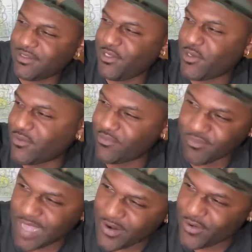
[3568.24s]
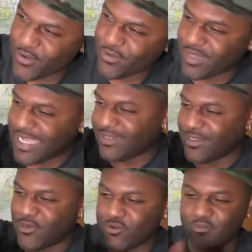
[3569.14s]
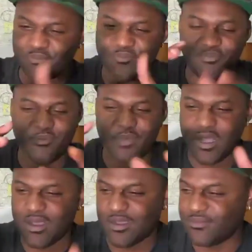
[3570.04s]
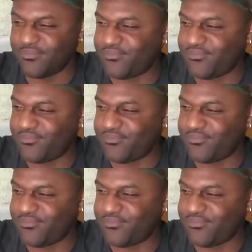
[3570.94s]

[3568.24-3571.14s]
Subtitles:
I don't know, like little uh